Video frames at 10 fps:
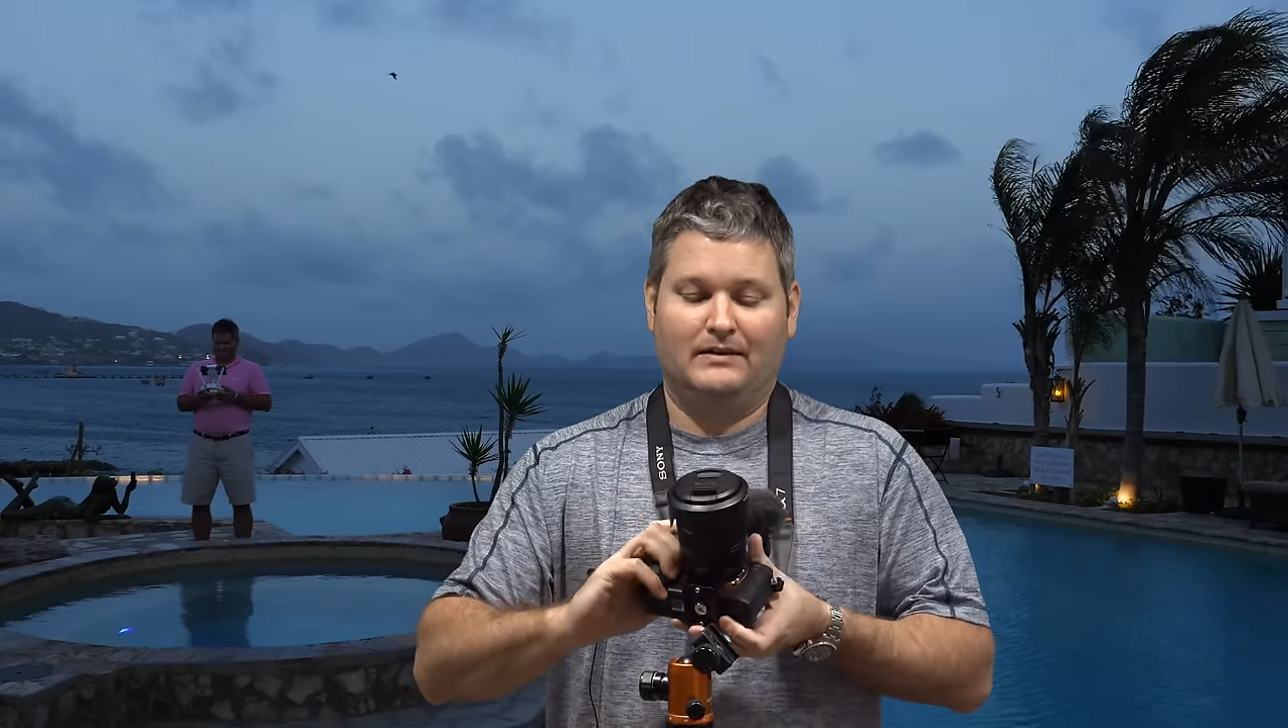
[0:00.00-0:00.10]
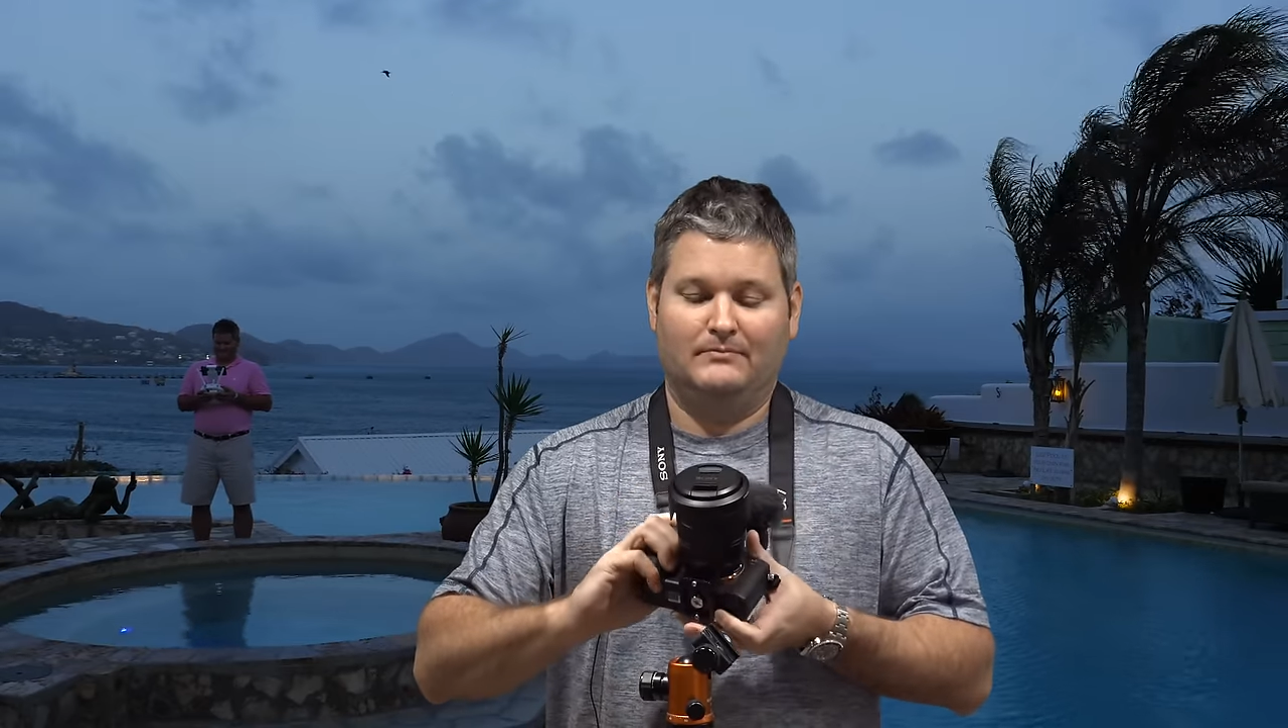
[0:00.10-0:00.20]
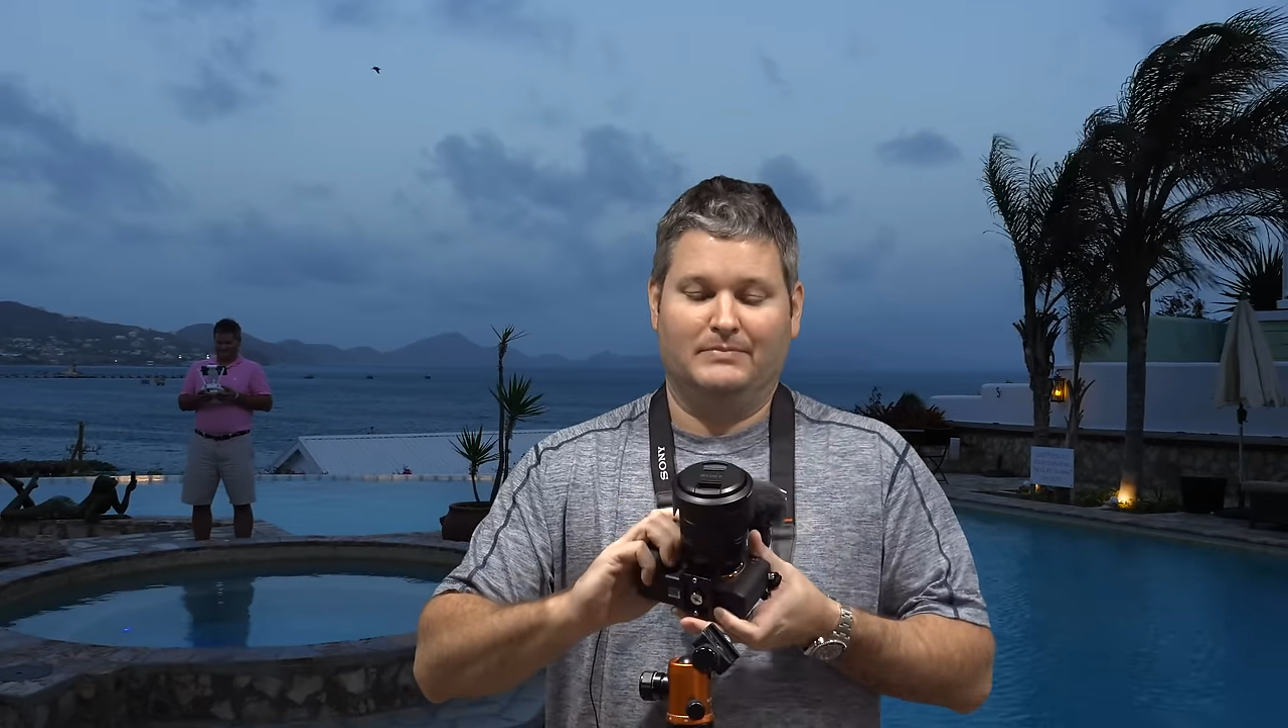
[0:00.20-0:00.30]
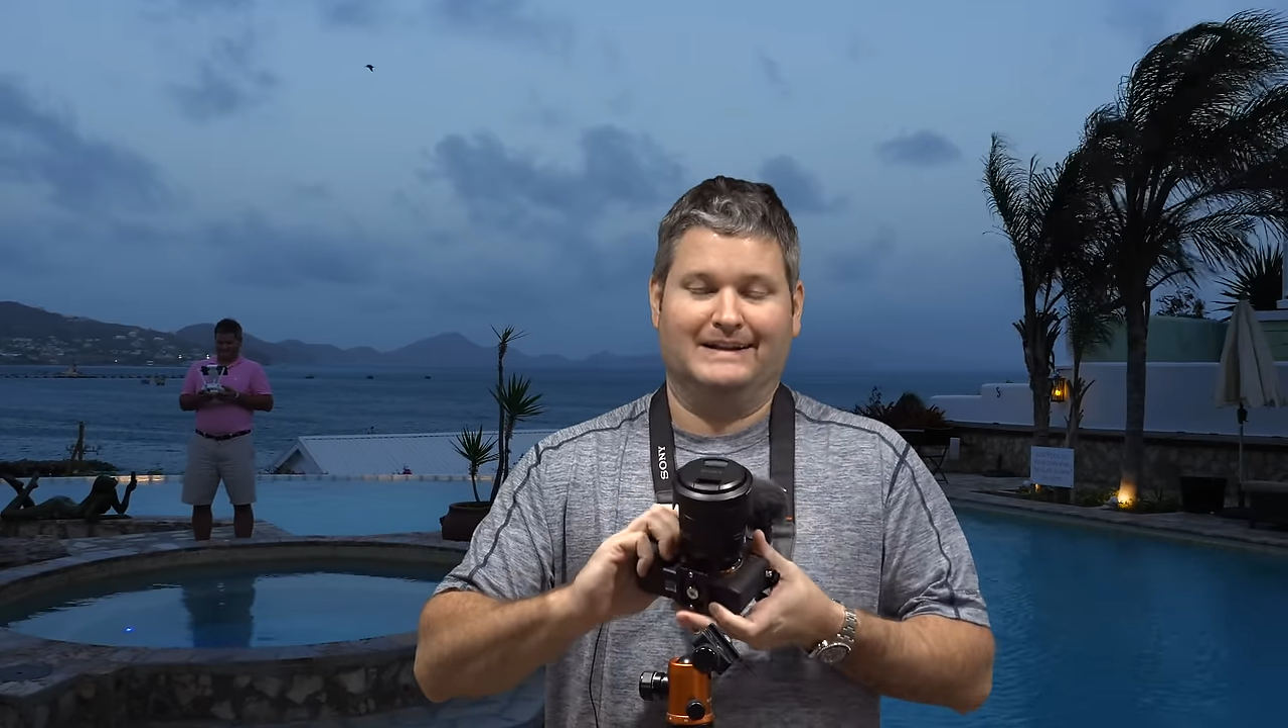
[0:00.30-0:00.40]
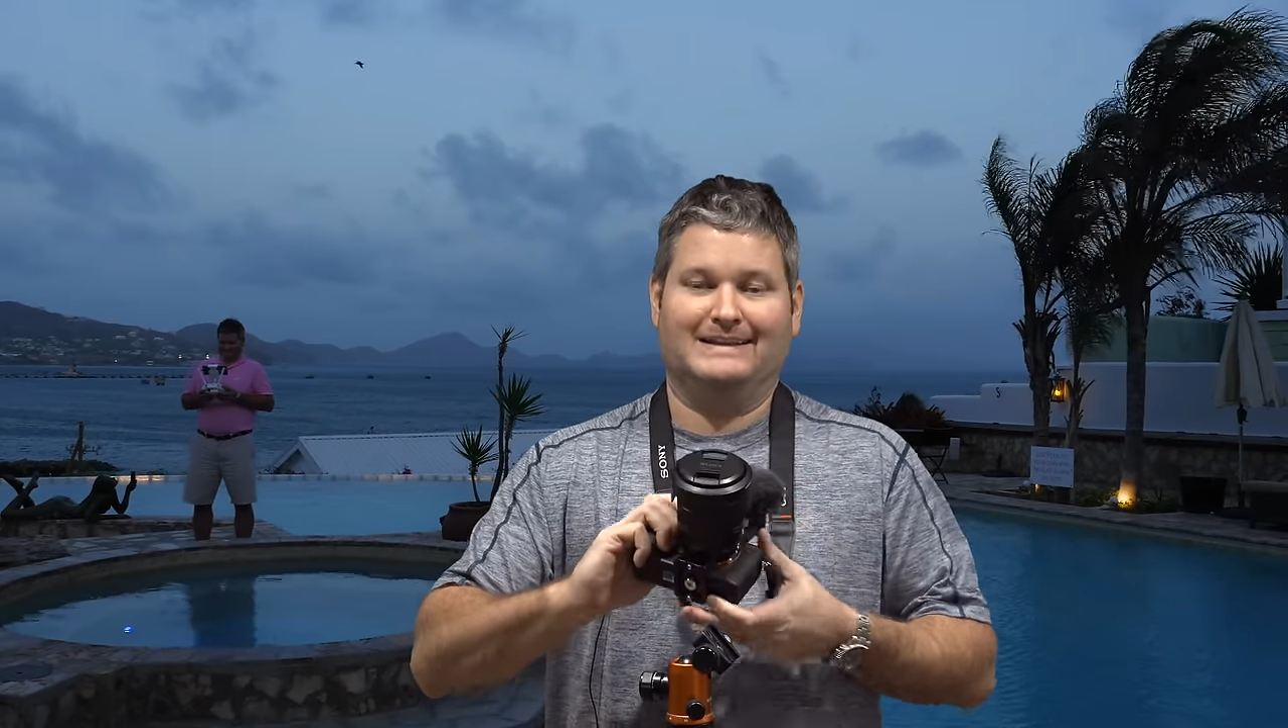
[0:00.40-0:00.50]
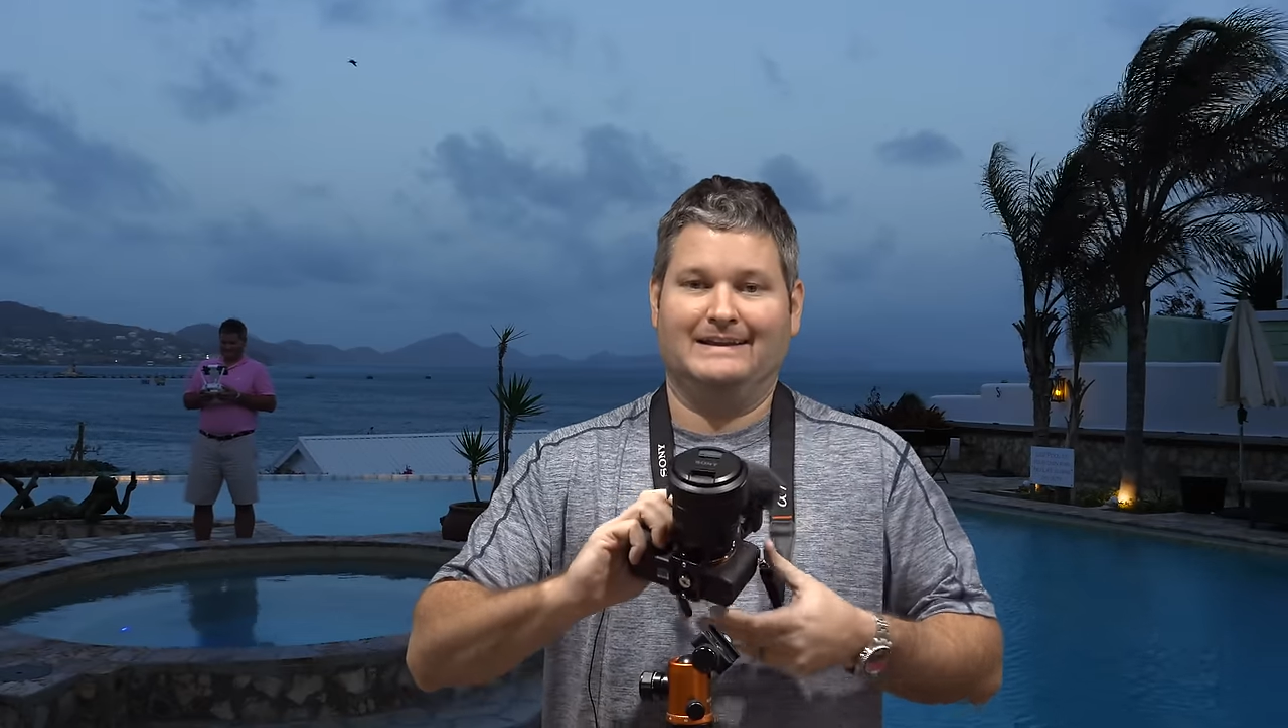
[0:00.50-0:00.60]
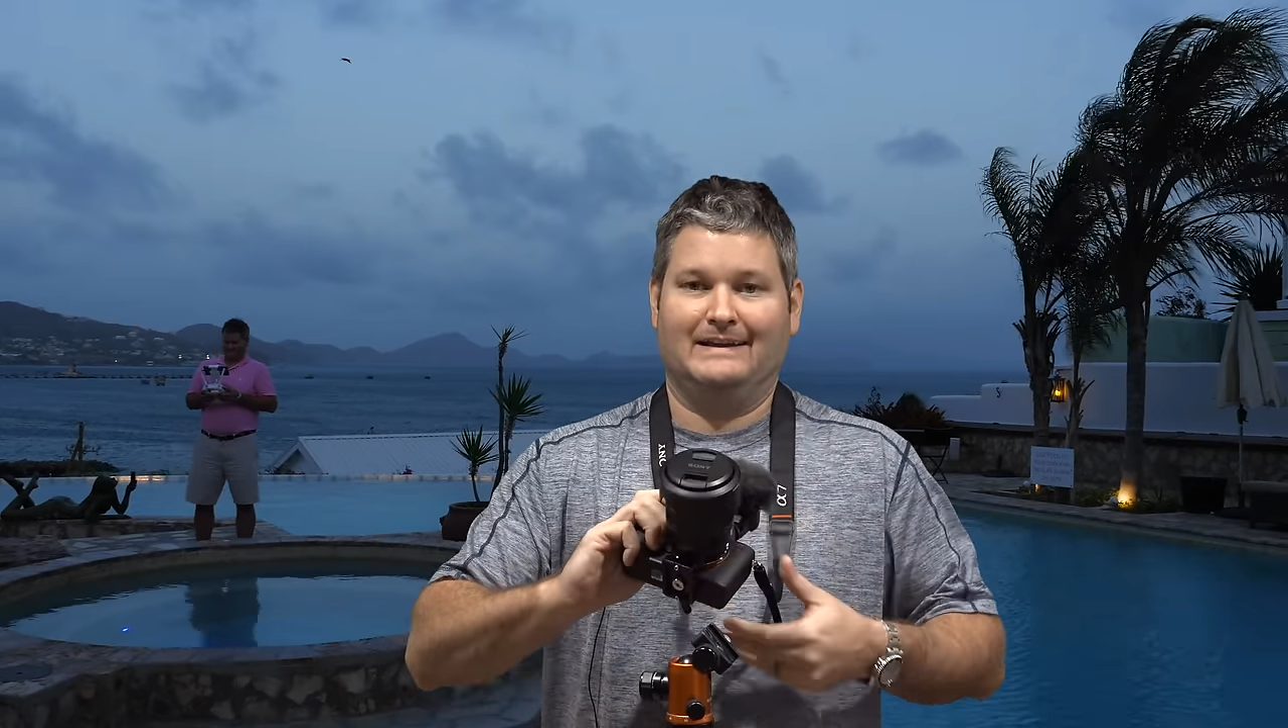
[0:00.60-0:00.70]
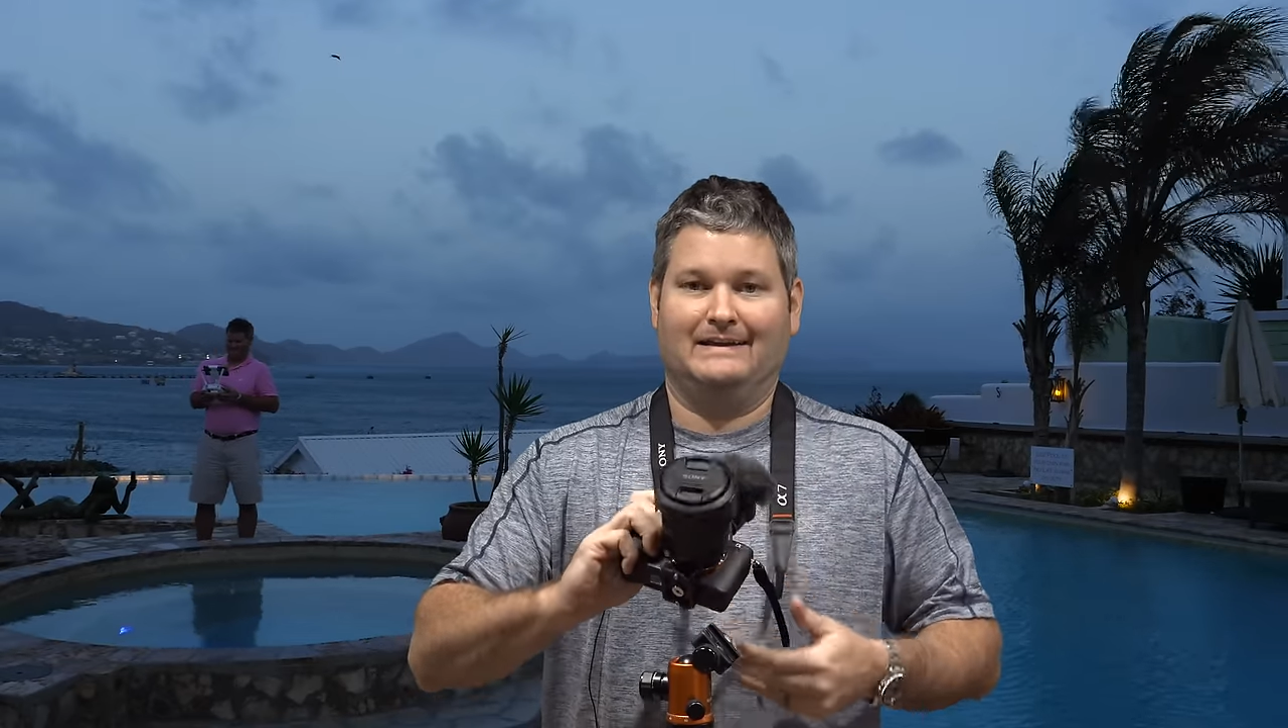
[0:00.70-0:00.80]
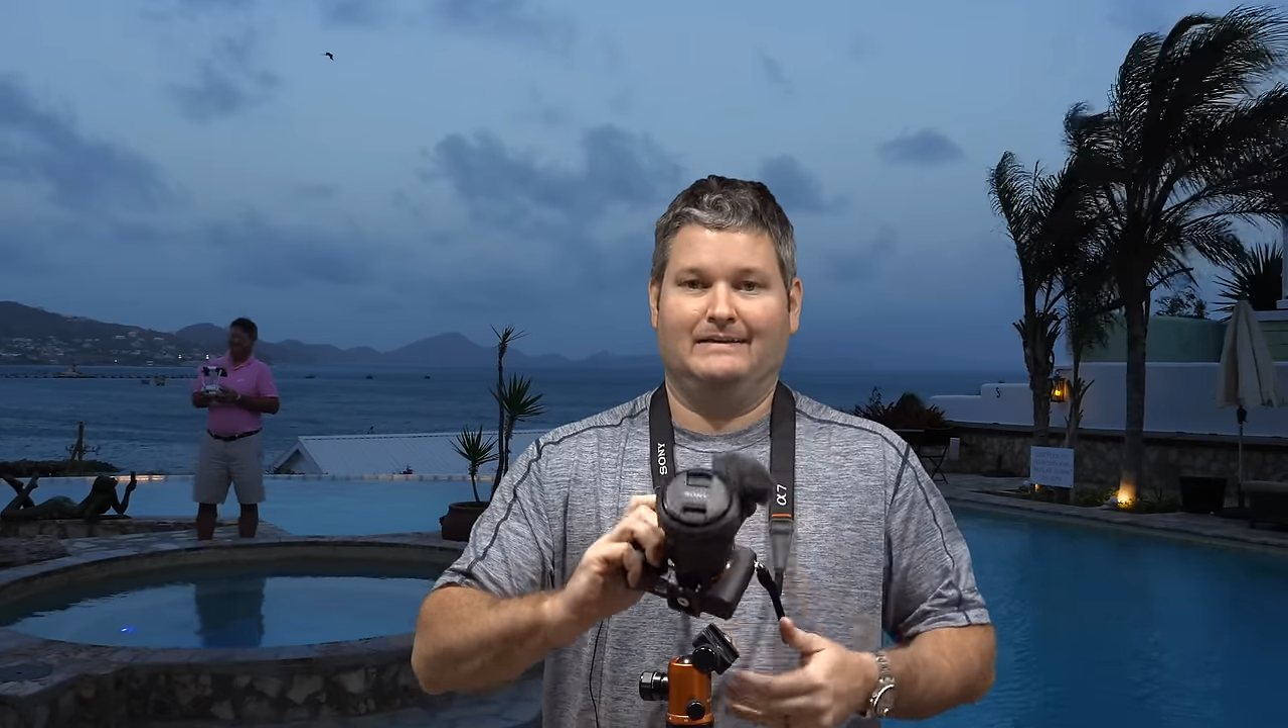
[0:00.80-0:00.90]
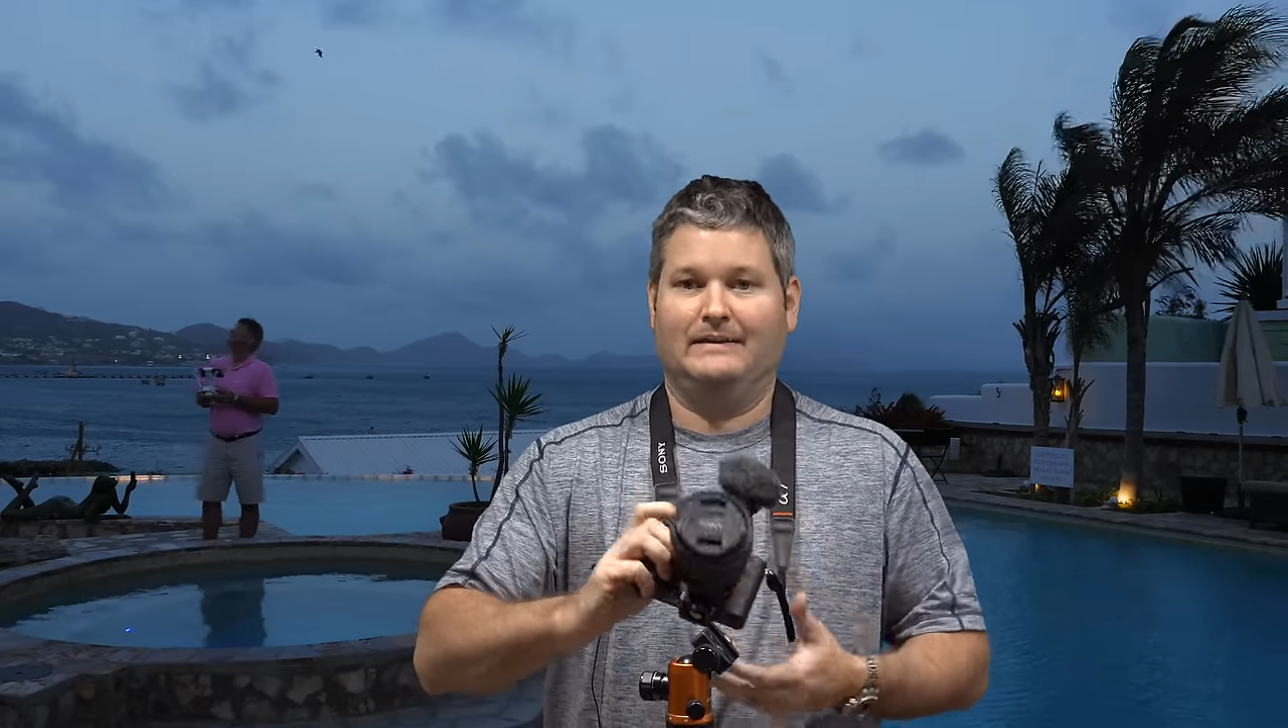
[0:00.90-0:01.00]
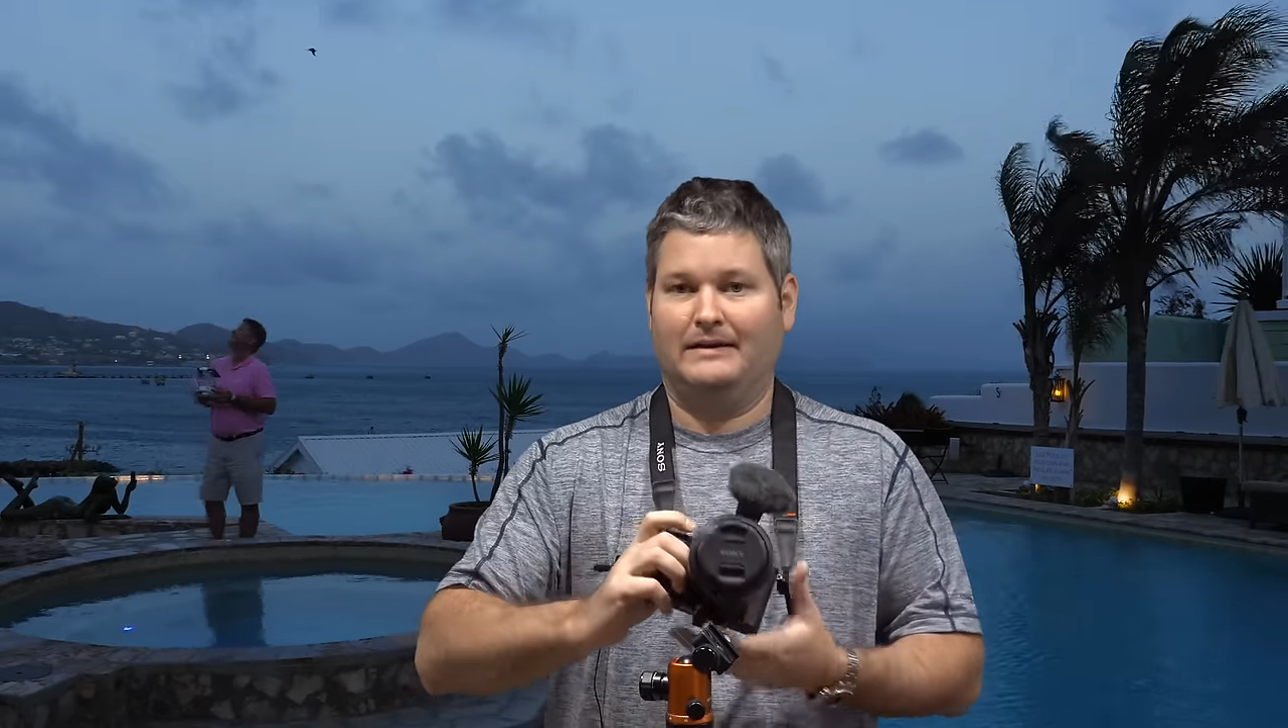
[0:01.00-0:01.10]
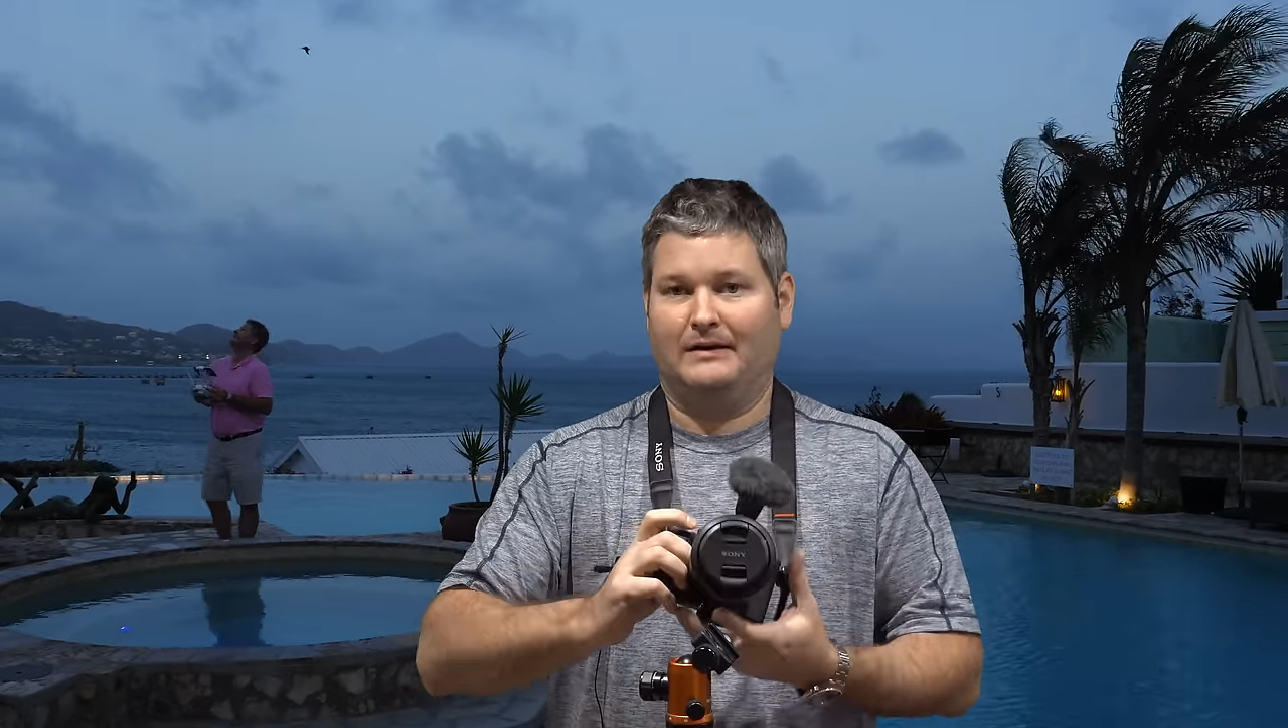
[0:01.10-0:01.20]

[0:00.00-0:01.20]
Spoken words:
but again,